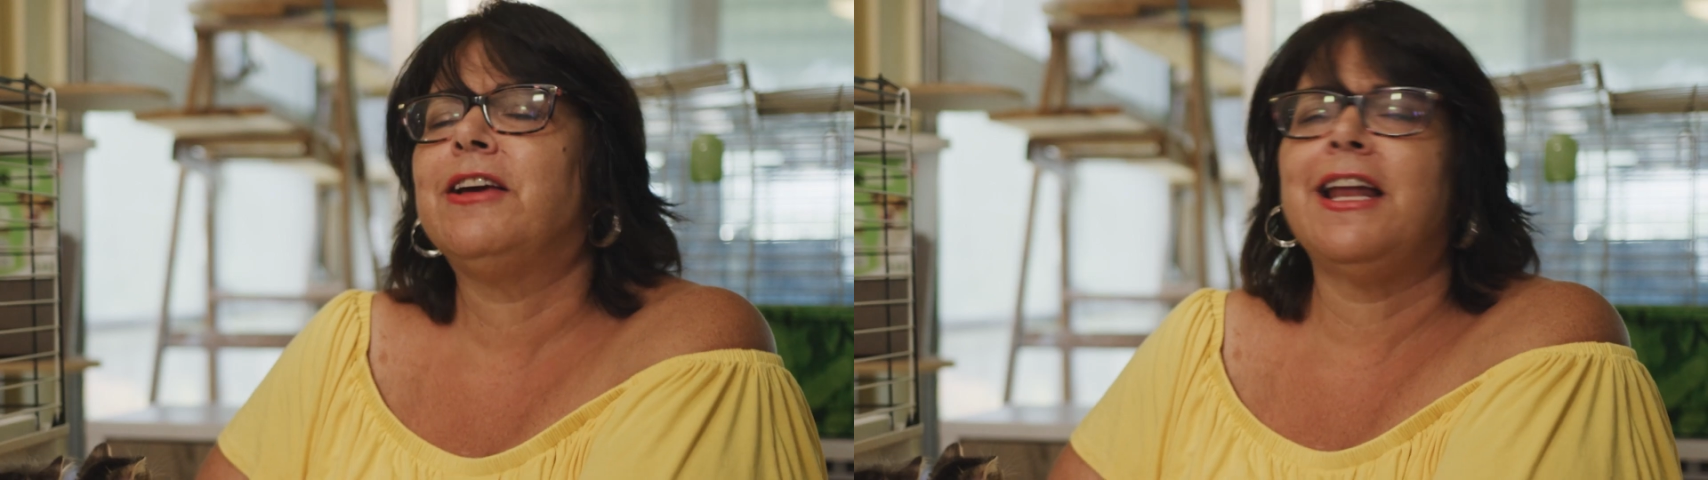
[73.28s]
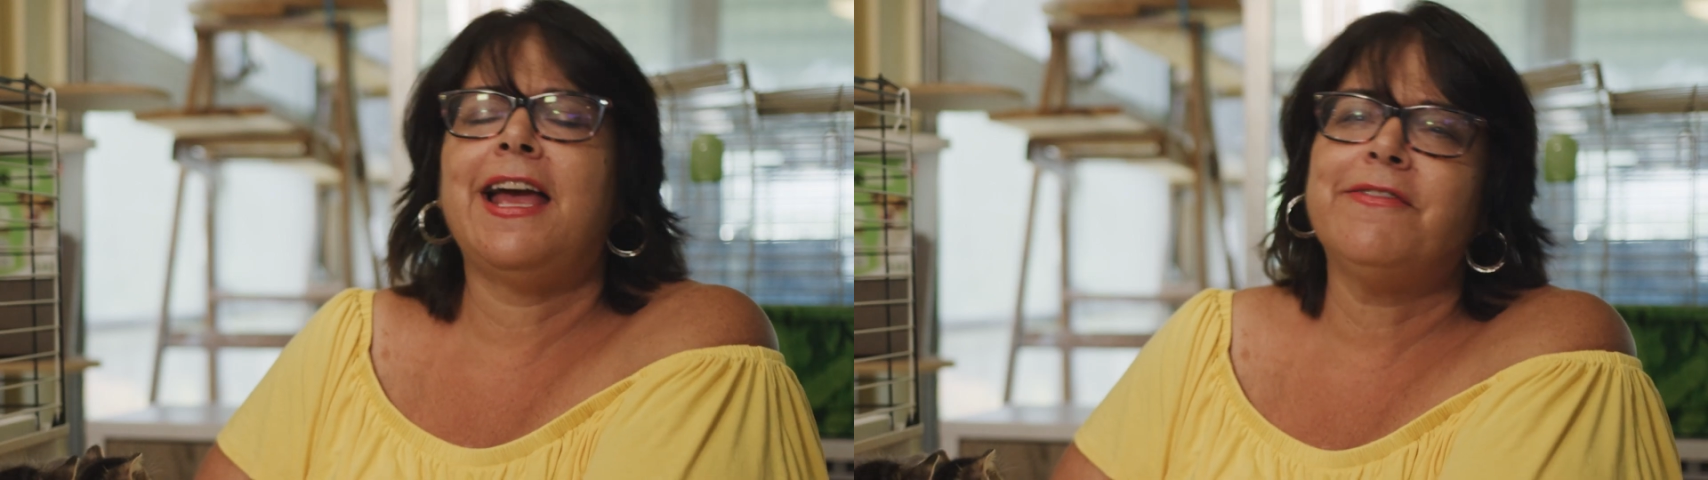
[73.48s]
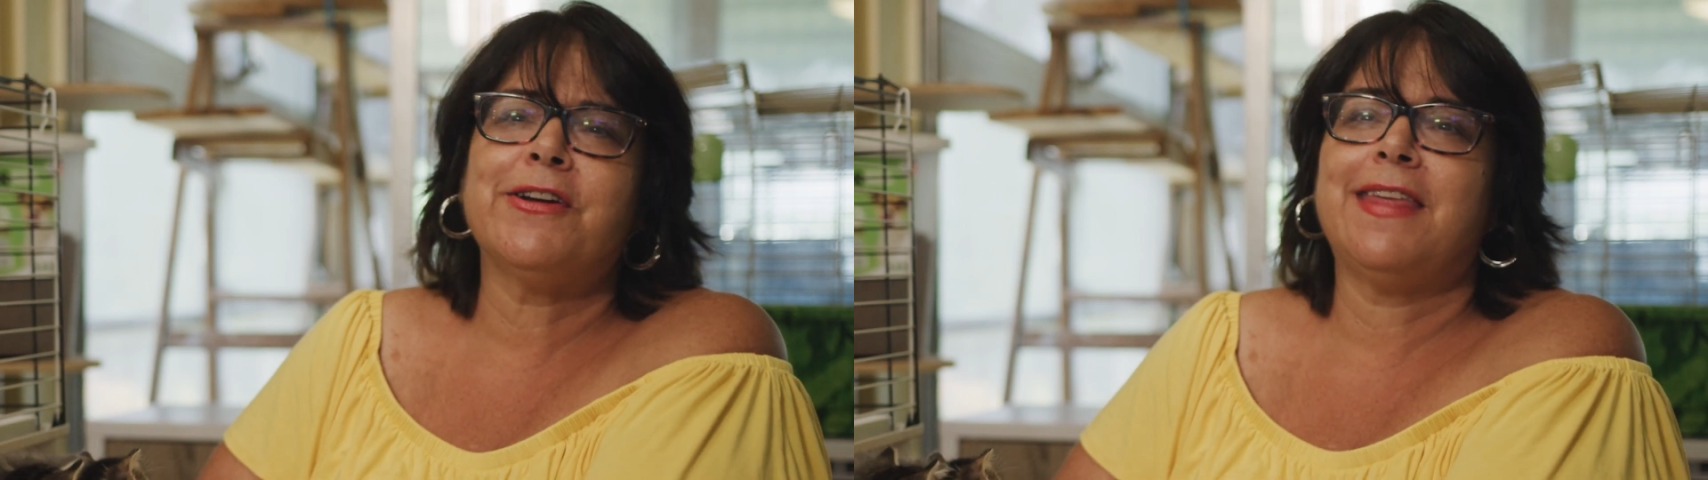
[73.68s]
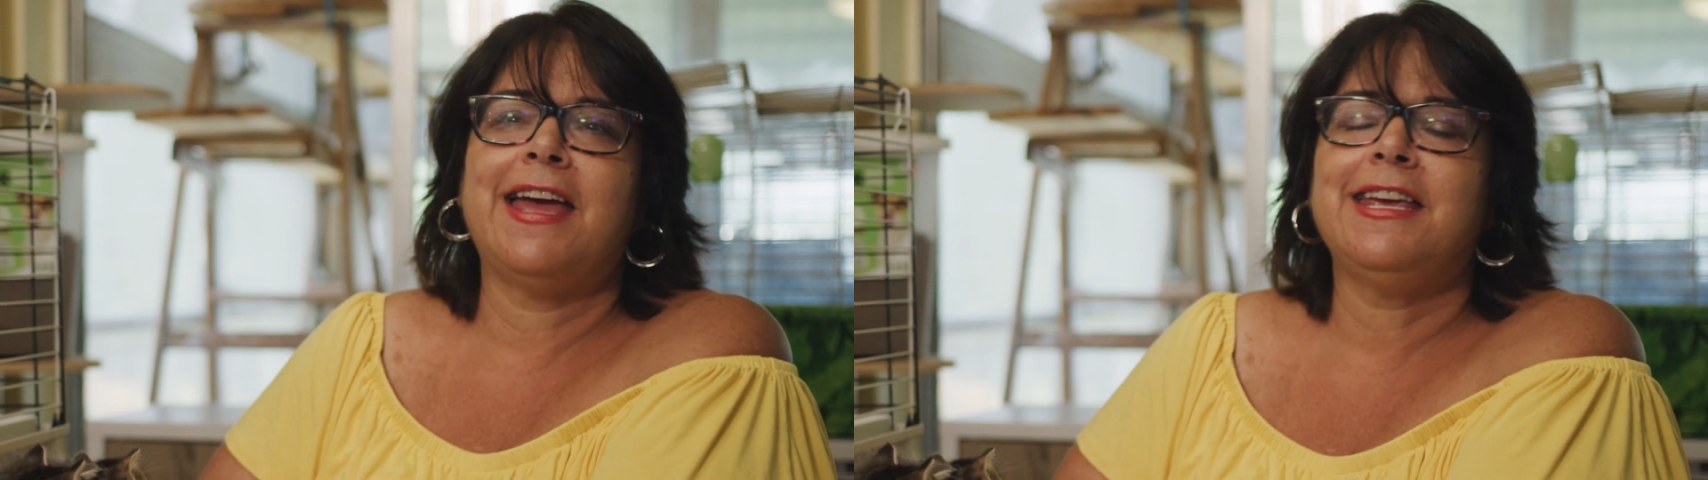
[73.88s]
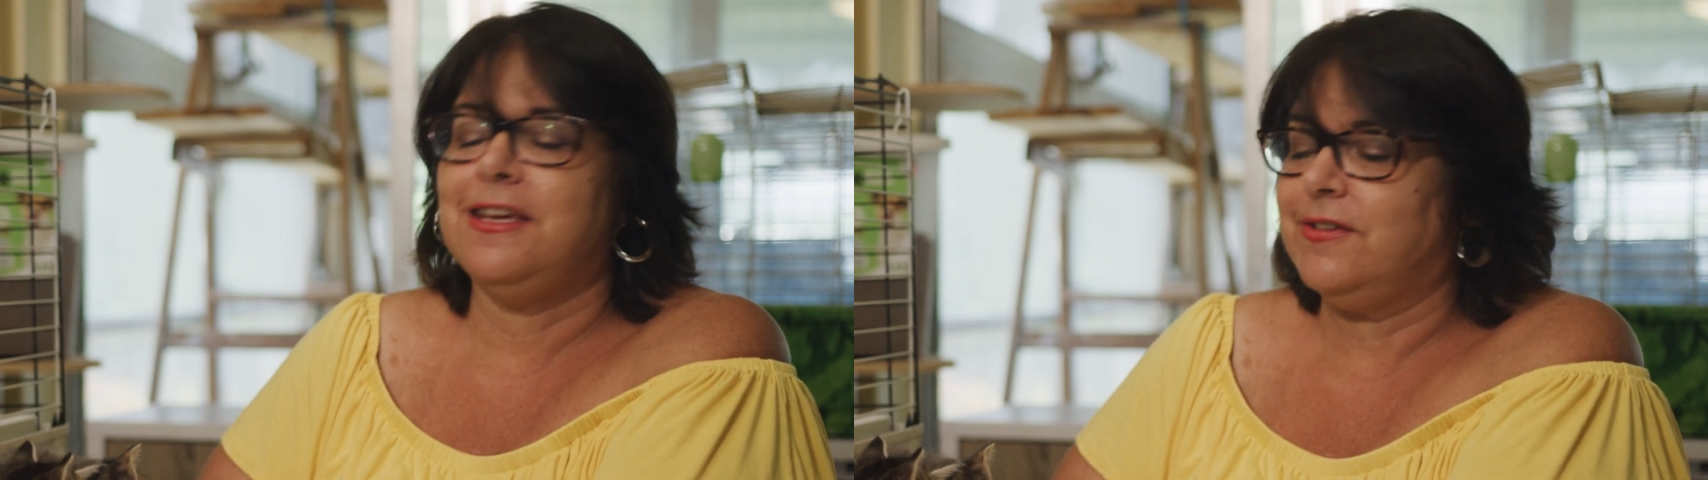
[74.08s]
can I ever
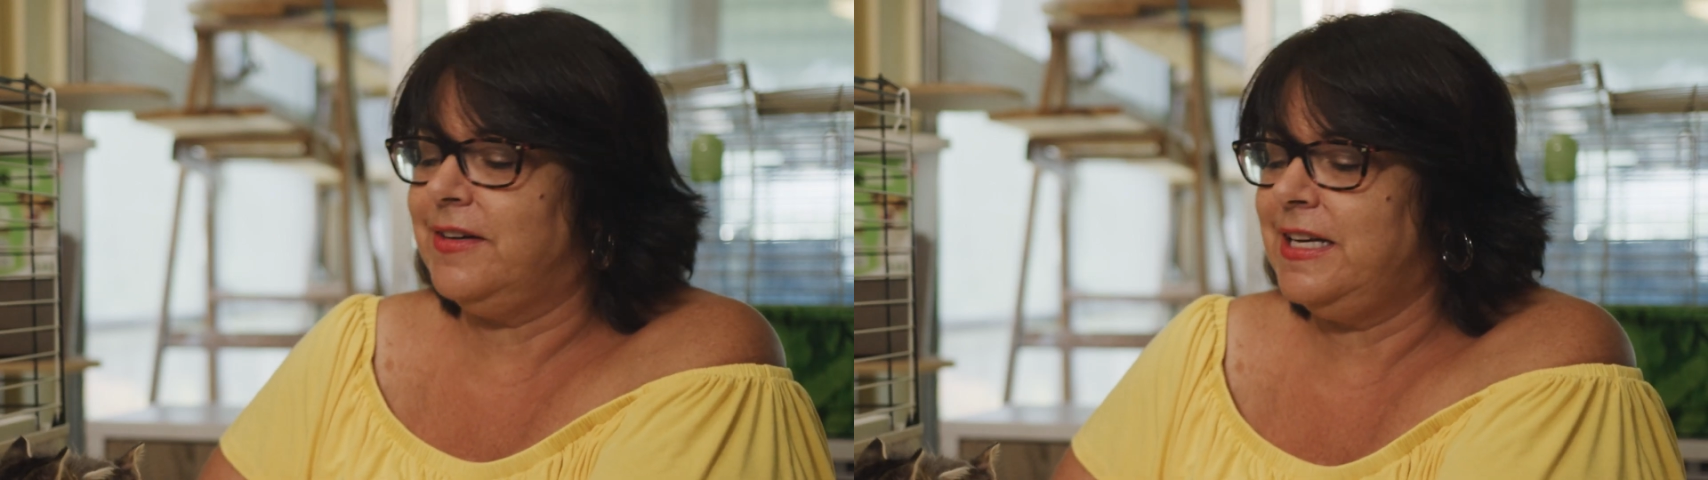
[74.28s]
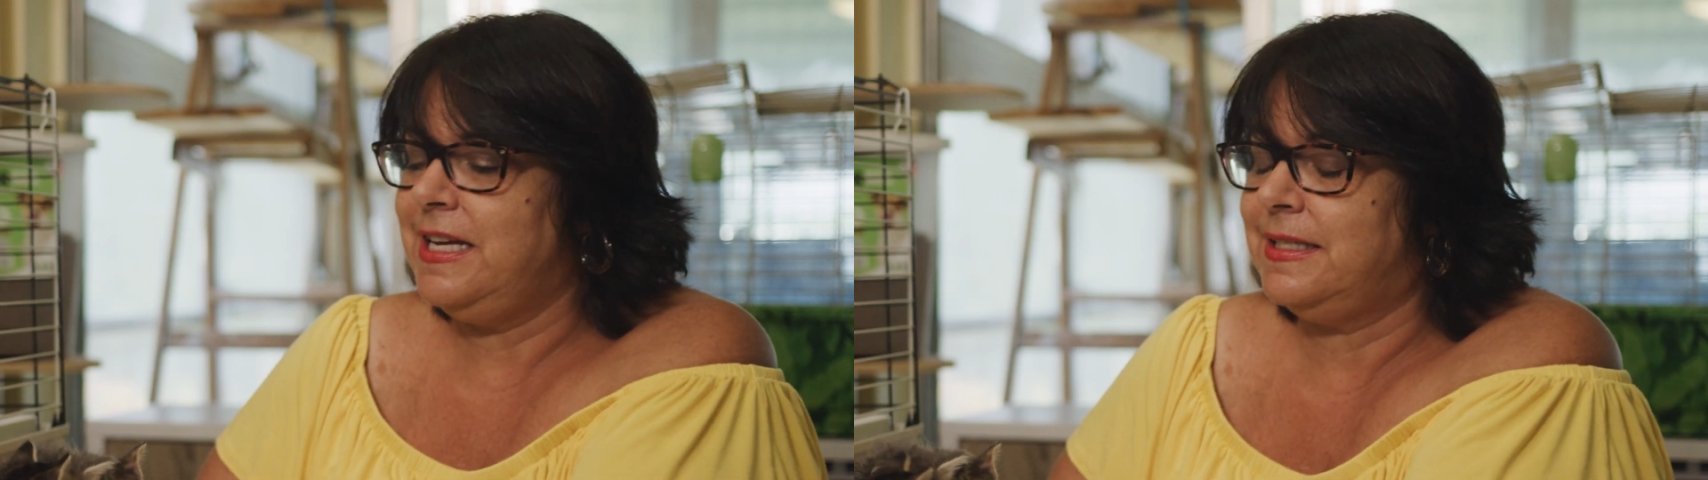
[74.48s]
thank you? And he